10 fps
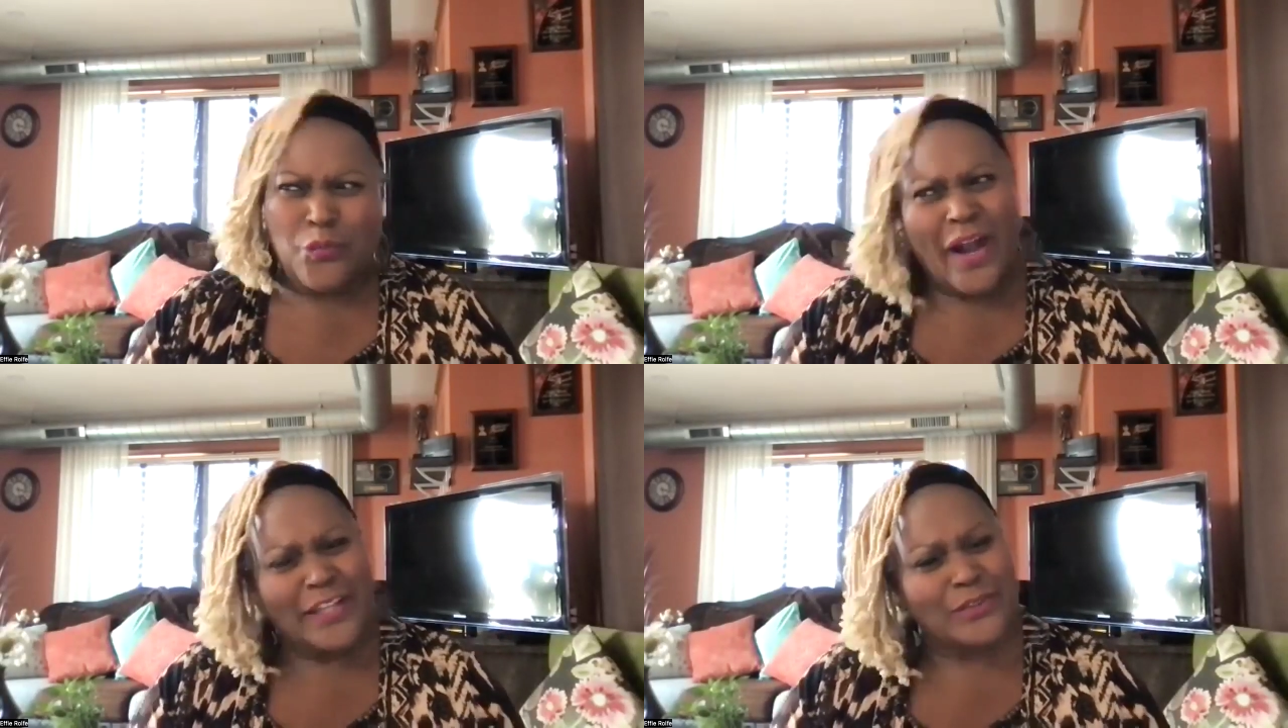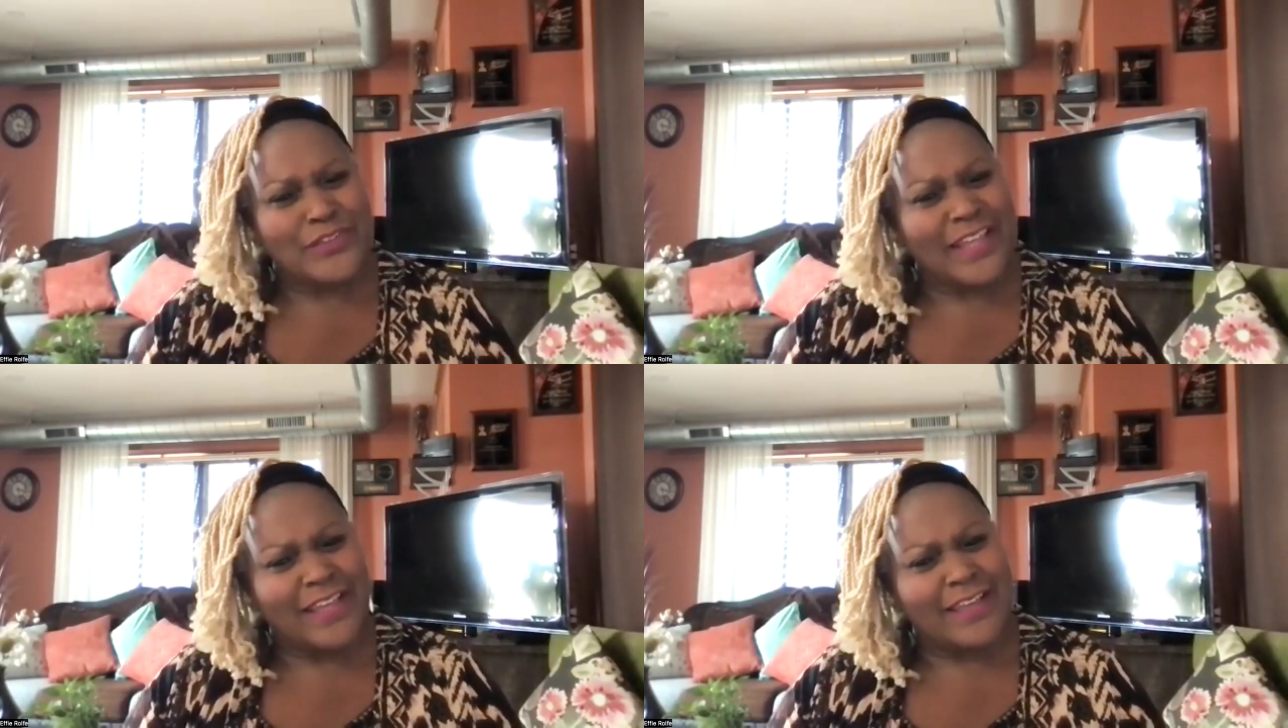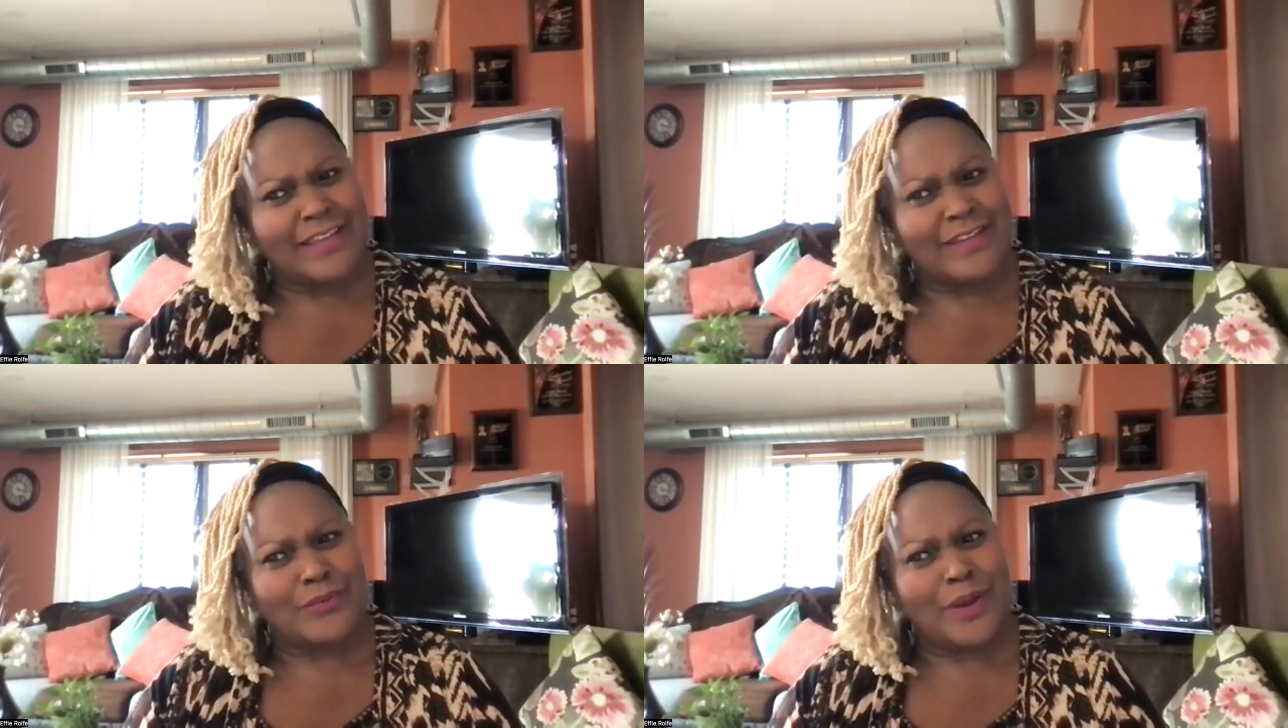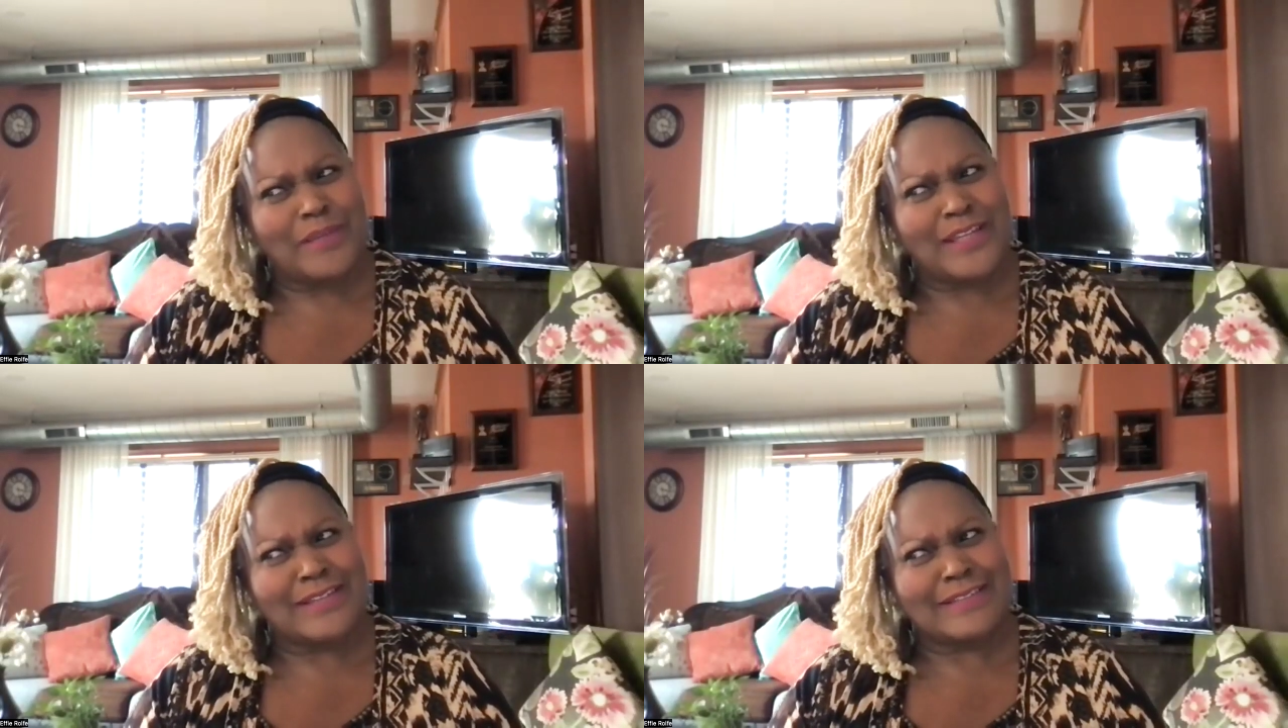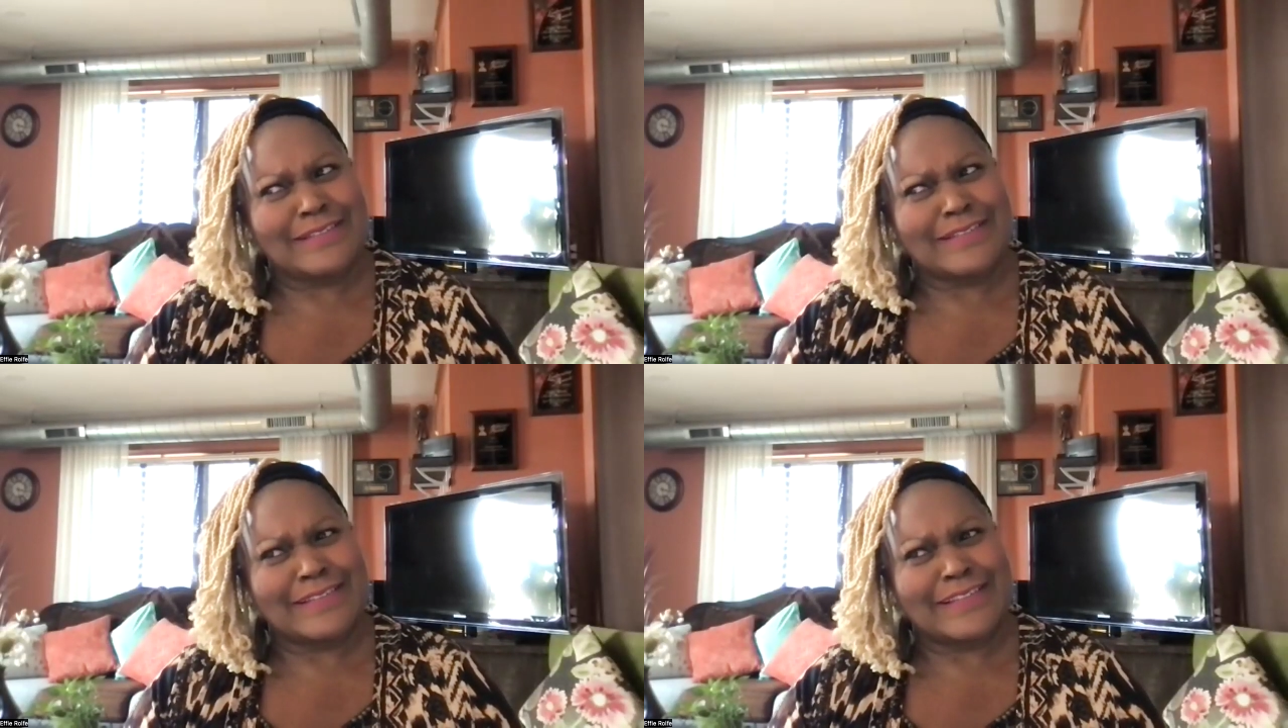Why do they? I mean,
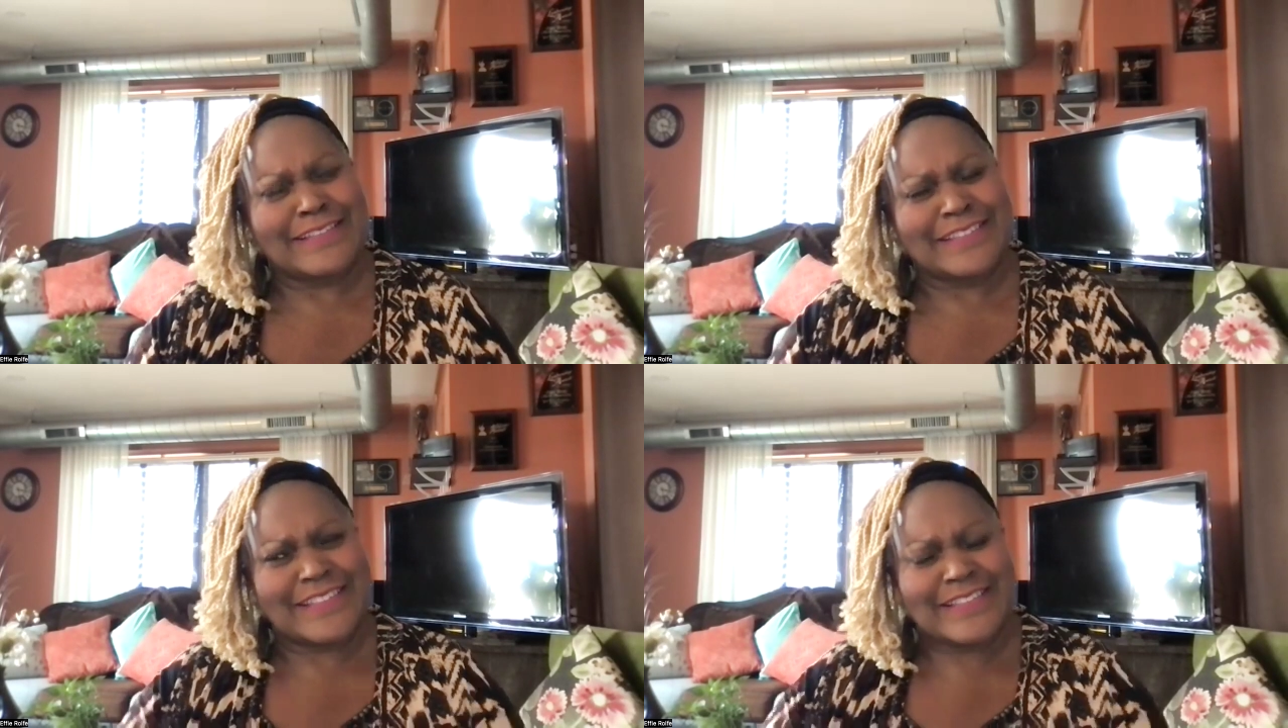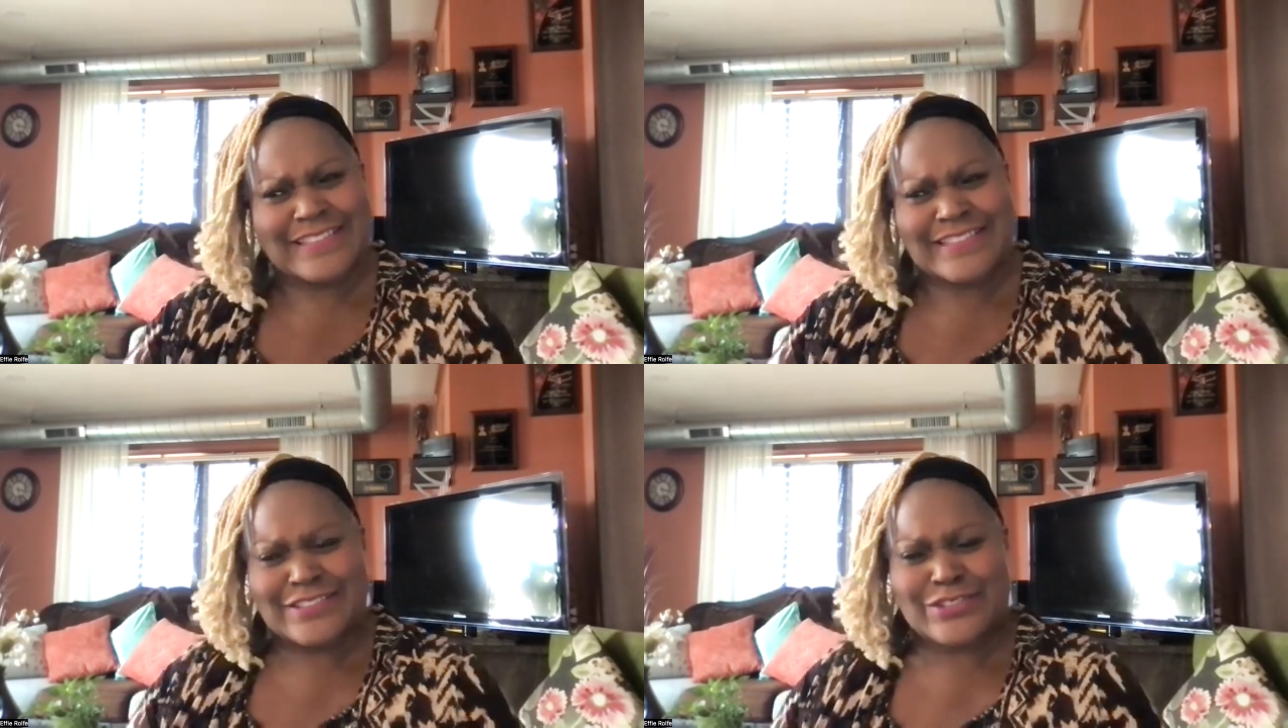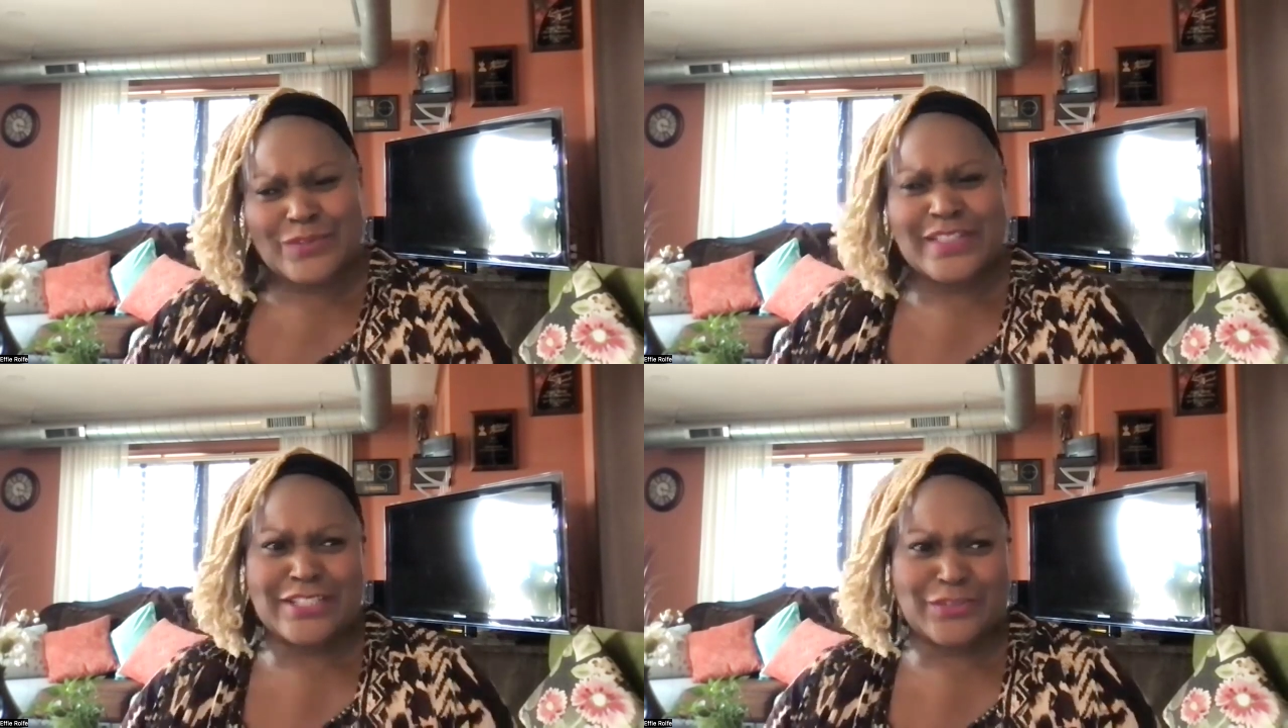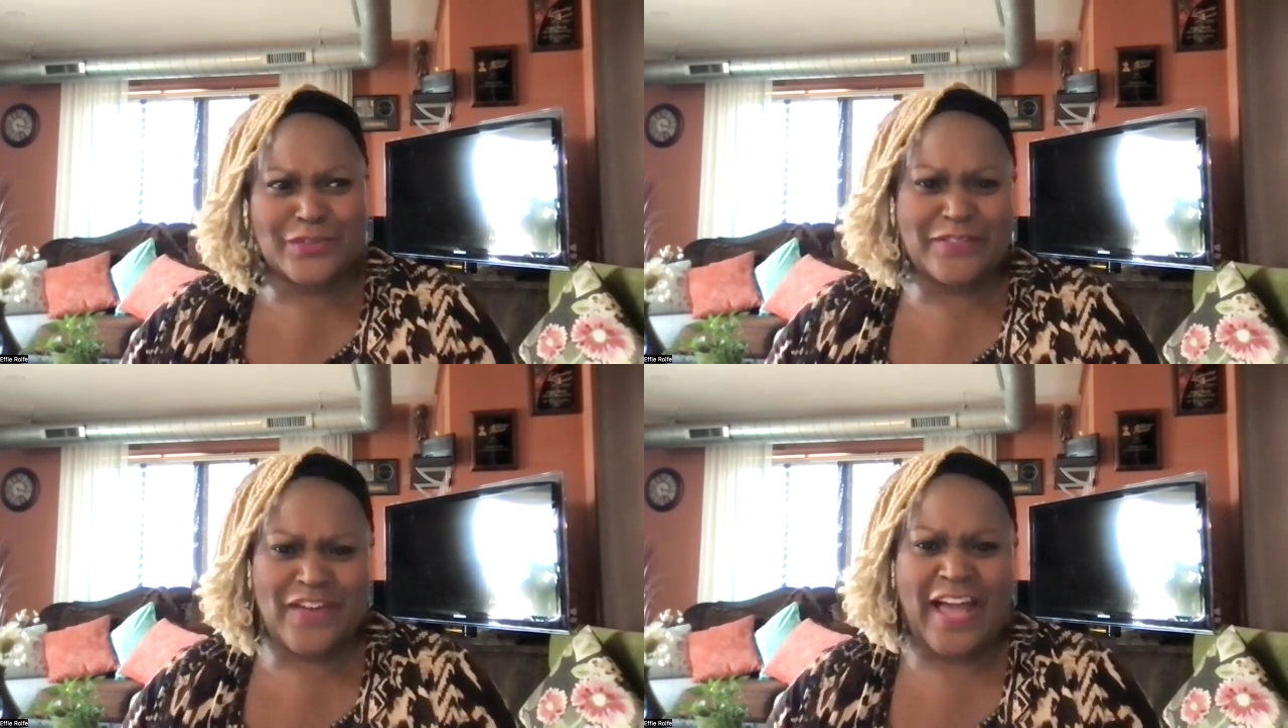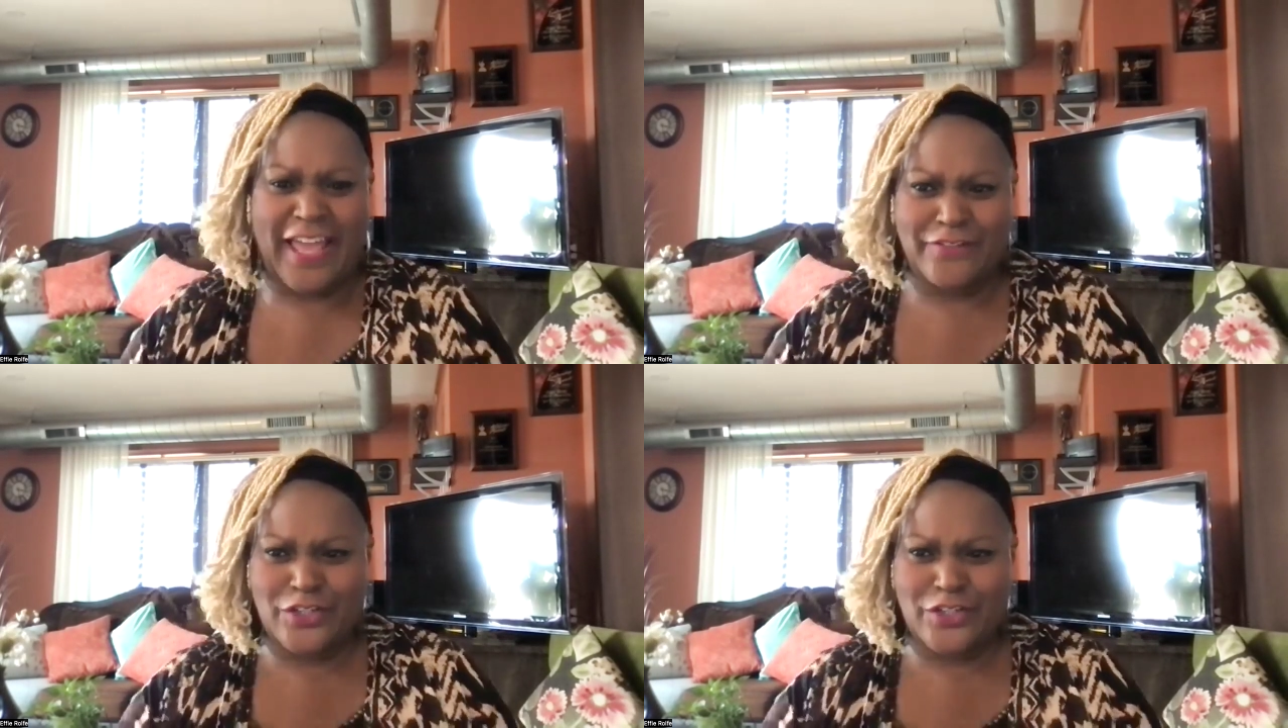this is 2025.